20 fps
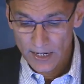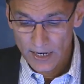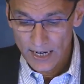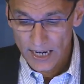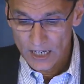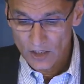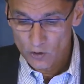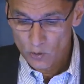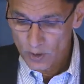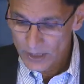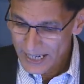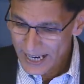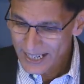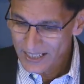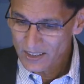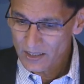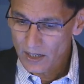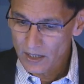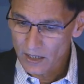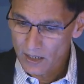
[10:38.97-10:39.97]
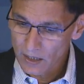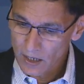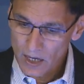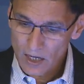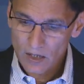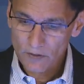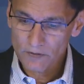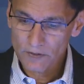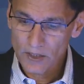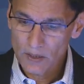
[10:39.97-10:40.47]
And so again, you got a lot
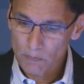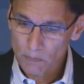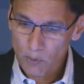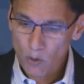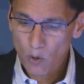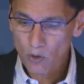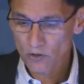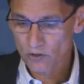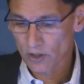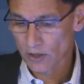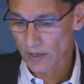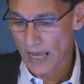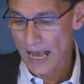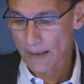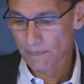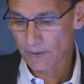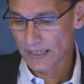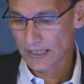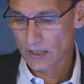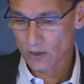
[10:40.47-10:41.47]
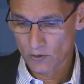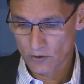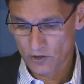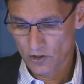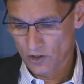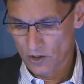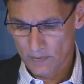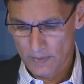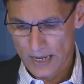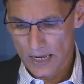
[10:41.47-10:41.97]
of imports are happening out
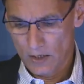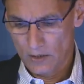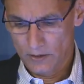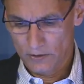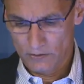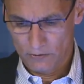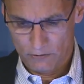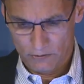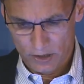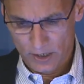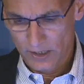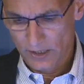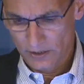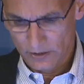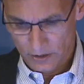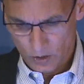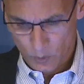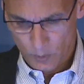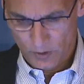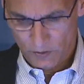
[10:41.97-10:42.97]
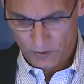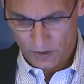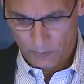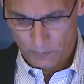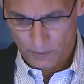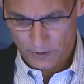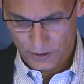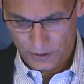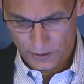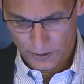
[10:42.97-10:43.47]
here, about a trillion cubic feet
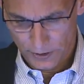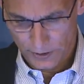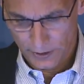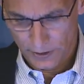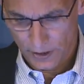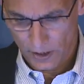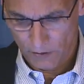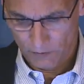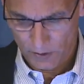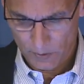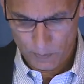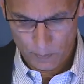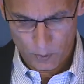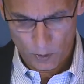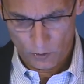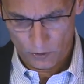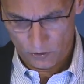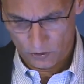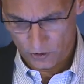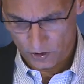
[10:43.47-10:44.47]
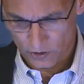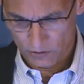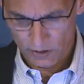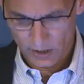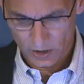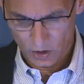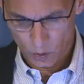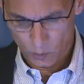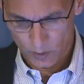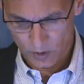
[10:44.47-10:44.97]
per year of imports, a
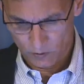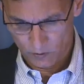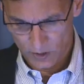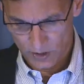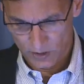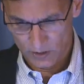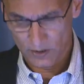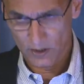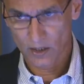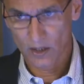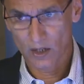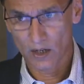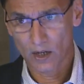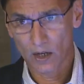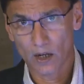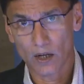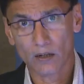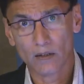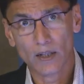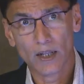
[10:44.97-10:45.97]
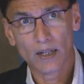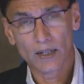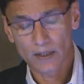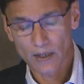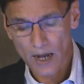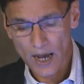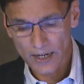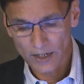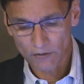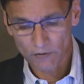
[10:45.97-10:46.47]
trillion cubic feet uh,
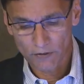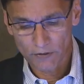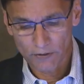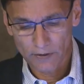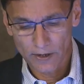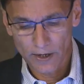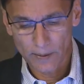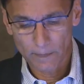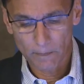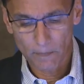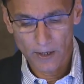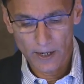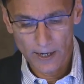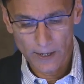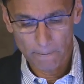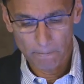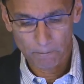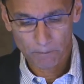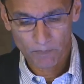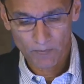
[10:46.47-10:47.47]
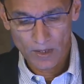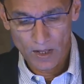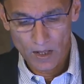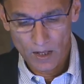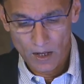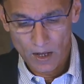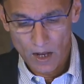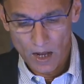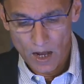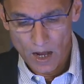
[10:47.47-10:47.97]
gotten from um,
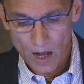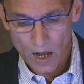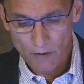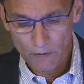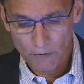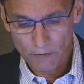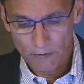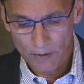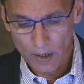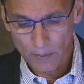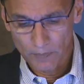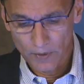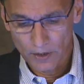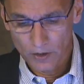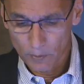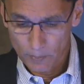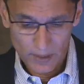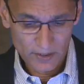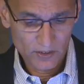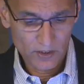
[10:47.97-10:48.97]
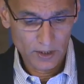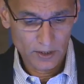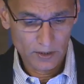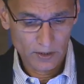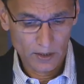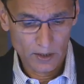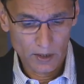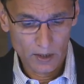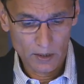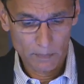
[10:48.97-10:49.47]
uh, from the domestic
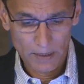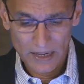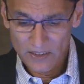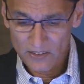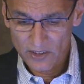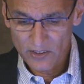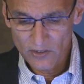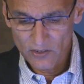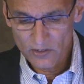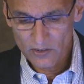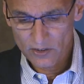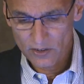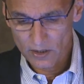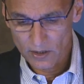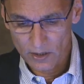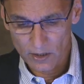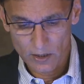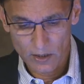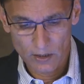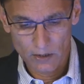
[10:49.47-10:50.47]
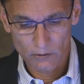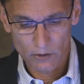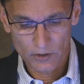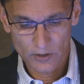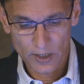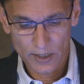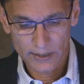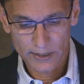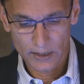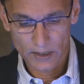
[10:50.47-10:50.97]
uh, basins, uh,
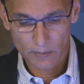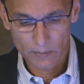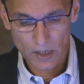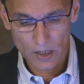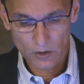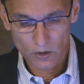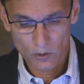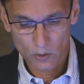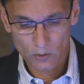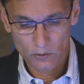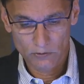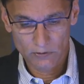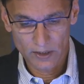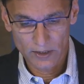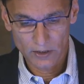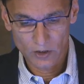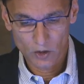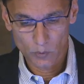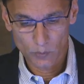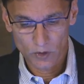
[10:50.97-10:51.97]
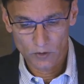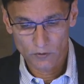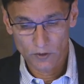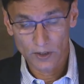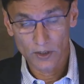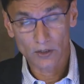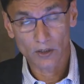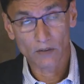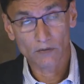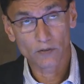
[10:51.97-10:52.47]
resulting in about 2 trillion cubic
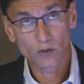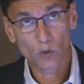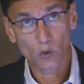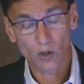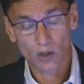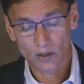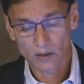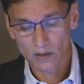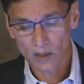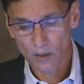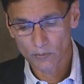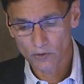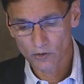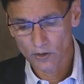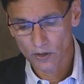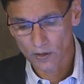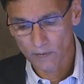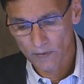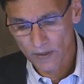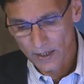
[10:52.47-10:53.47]
feet of total consumption.